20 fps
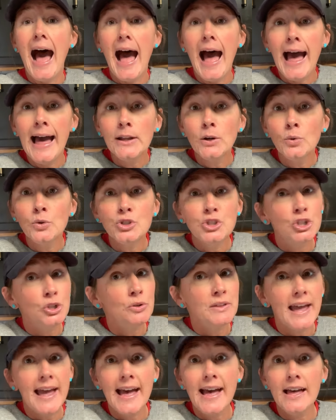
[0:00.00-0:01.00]
I don't do
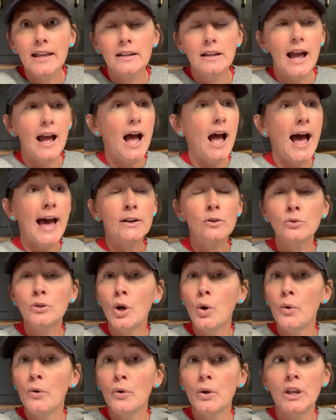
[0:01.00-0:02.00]
that. I don't
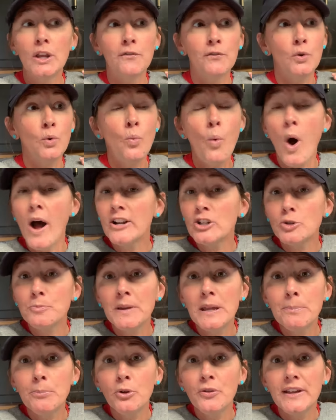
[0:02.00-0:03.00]
know if you watch
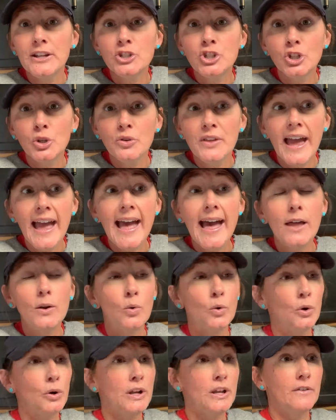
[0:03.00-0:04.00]
people that do that
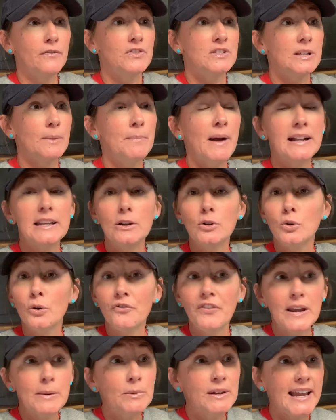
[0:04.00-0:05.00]
or if somebody in your
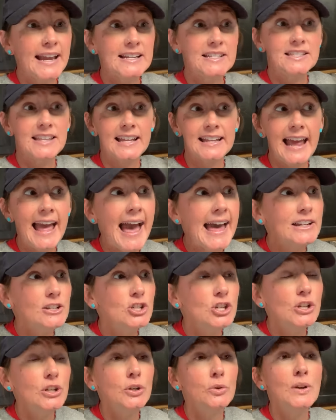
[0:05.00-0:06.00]
family has that
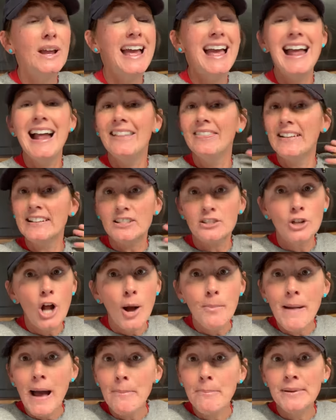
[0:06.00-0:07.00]
attitude. That's
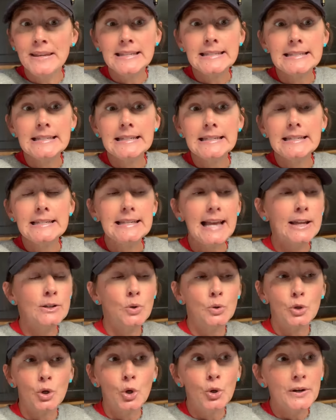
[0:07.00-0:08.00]
not my business. I
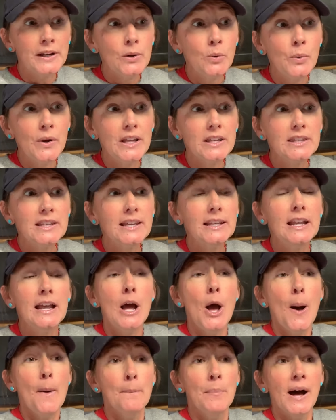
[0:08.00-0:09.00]
don't agree with it.
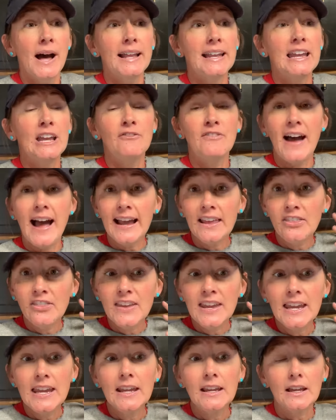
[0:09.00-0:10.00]
But if I
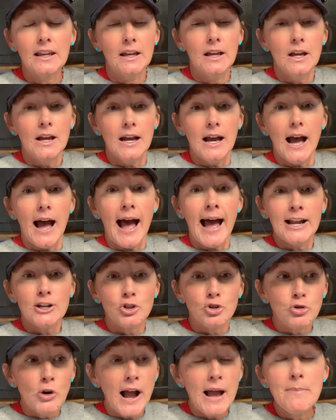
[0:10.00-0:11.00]
think I
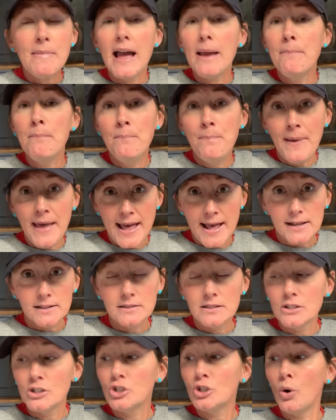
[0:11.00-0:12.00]
try my
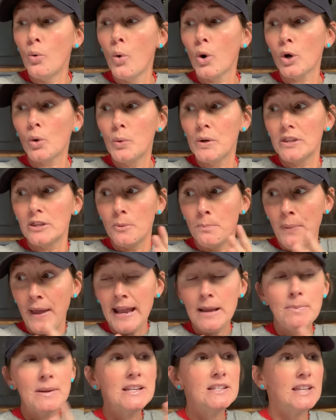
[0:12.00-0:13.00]
best to work with the
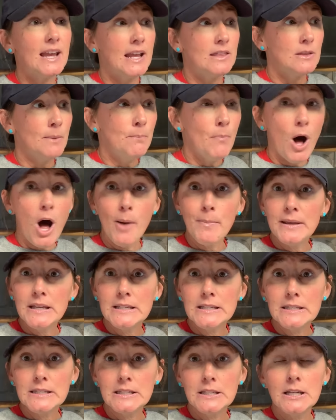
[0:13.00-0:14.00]
babies and the
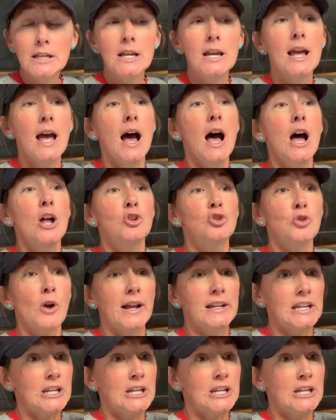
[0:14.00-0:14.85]
mamas, try to